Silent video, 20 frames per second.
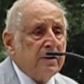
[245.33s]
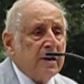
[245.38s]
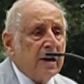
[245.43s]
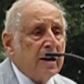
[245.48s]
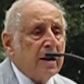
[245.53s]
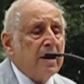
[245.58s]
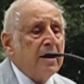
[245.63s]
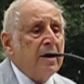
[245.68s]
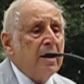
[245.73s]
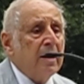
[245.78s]

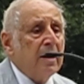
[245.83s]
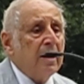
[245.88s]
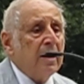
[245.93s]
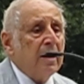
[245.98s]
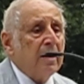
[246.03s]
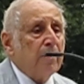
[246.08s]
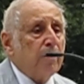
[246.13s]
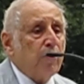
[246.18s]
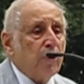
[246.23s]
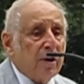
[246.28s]
dead
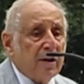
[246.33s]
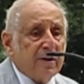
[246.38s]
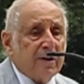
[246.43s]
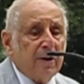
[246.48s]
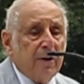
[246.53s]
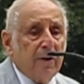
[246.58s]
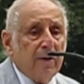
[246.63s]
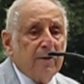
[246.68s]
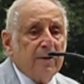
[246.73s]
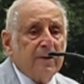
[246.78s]

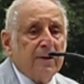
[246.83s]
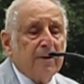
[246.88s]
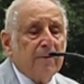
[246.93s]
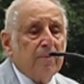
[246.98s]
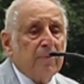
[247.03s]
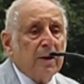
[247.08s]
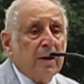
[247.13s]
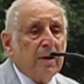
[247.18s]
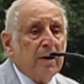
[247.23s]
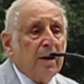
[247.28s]
prisoners,
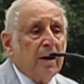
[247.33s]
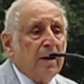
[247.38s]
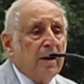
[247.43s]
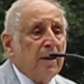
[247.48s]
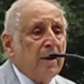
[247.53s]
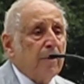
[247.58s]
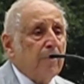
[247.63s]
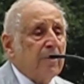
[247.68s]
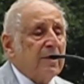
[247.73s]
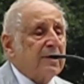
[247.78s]

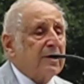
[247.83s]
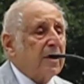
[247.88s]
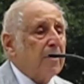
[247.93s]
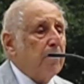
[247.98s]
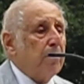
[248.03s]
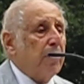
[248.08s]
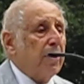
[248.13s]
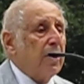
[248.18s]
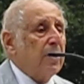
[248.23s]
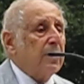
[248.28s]
that was
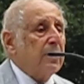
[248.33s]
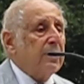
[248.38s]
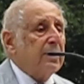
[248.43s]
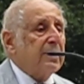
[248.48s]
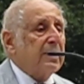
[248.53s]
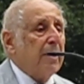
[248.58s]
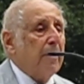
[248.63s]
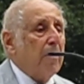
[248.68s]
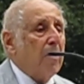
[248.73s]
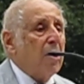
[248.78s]

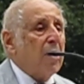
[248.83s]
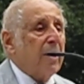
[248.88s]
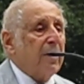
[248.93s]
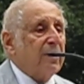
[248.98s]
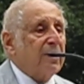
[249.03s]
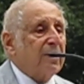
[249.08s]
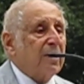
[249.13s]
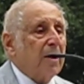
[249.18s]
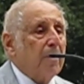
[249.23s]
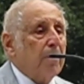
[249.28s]
composed, a
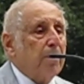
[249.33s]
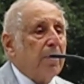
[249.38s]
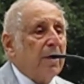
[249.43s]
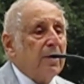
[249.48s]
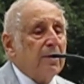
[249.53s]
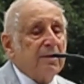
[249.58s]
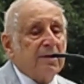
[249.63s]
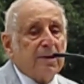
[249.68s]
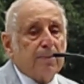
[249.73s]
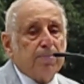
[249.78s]
march
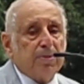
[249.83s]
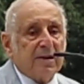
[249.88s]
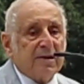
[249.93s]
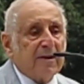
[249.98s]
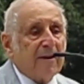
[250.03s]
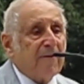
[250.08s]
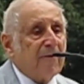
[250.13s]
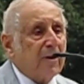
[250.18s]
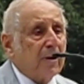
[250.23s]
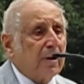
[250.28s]
composed
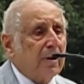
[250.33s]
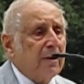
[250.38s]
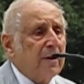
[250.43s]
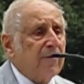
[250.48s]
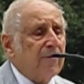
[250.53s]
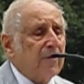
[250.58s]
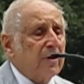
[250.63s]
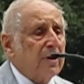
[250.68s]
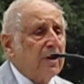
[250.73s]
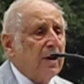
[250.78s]
specifically
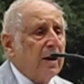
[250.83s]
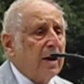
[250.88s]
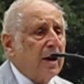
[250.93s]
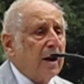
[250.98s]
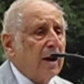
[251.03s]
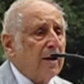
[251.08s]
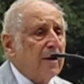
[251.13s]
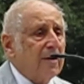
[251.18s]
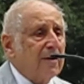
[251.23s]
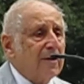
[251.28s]
for the
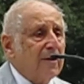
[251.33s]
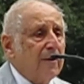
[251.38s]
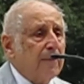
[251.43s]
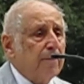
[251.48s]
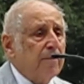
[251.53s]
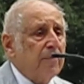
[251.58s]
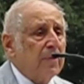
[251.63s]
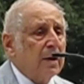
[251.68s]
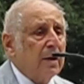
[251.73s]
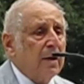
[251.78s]
occasion.
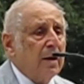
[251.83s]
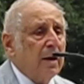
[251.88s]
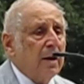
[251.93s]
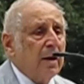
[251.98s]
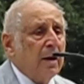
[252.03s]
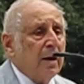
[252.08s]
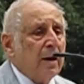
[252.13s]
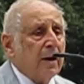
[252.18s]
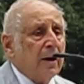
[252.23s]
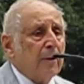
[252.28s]

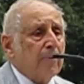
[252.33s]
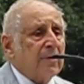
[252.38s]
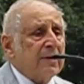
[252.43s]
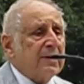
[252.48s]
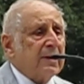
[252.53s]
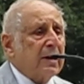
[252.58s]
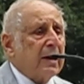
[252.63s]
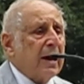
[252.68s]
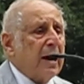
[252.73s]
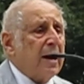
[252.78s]
It was
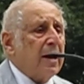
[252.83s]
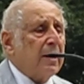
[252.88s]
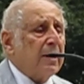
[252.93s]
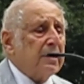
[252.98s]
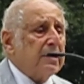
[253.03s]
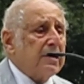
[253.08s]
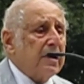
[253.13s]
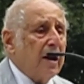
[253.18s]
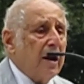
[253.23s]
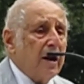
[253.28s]
a gala
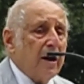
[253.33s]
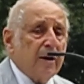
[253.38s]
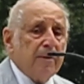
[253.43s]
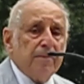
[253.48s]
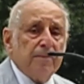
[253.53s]
time,